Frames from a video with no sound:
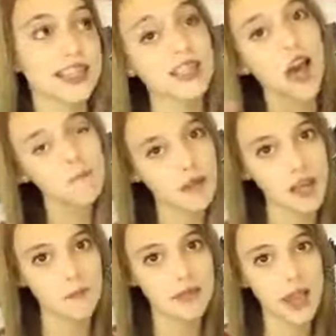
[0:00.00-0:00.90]
it is not put
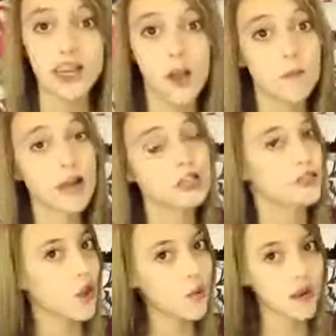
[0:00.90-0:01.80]
up yet. But
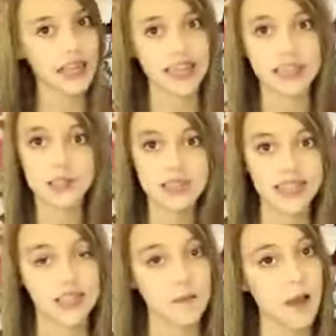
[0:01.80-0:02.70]
don't worry, as soon as
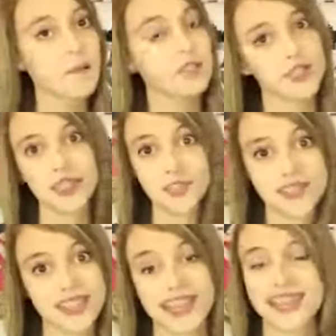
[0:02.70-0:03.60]
it's up, I'm sure you'll
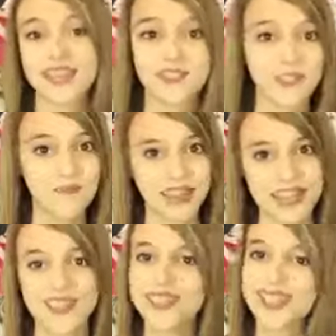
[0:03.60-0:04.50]
see it in some
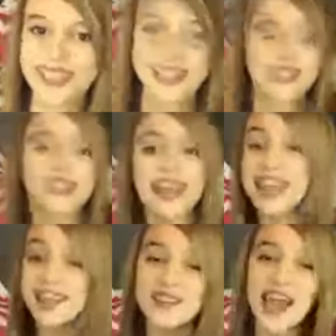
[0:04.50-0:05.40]
videos.
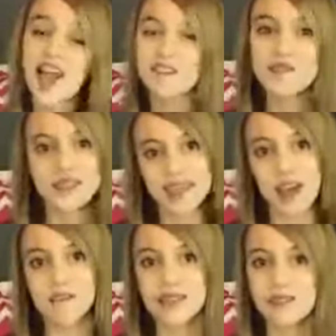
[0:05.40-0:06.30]
Thank you to everyone that
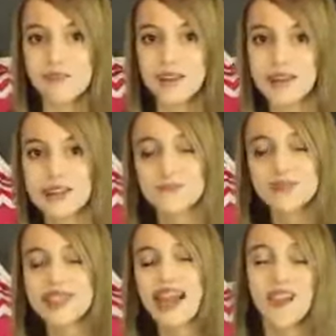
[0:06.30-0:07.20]
got me something for
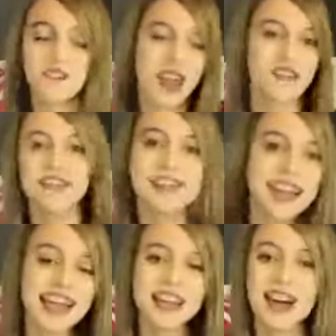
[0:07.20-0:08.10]
Christmas. I love
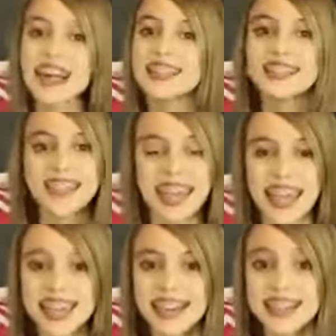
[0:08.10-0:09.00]
everything I got.
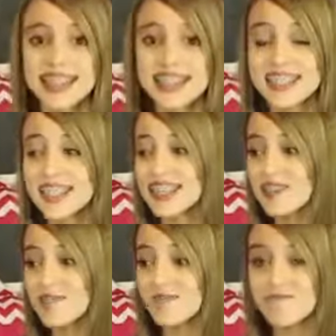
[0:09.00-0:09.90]
And
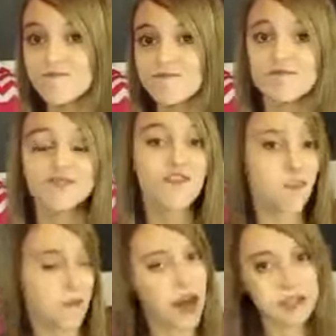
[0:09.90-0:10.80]

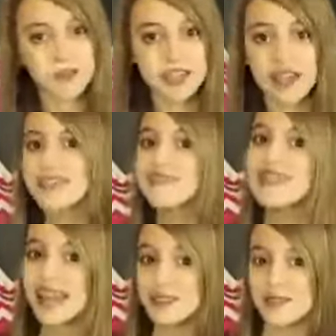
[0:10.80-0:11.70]
for a possible shout out
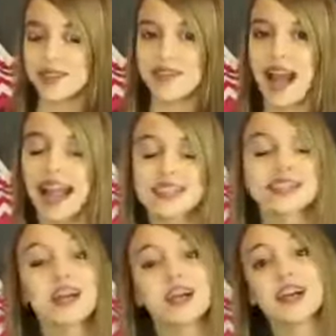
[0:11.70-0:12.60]
next week, you
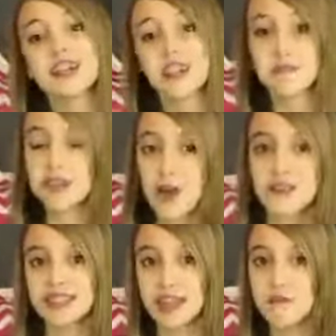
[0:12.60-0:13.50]
guys, leave me a
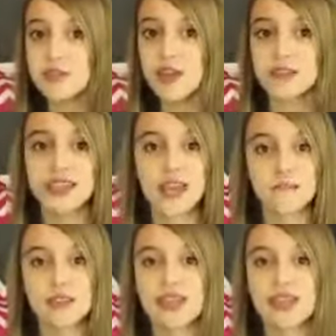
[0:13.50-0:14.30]
comment down below and tell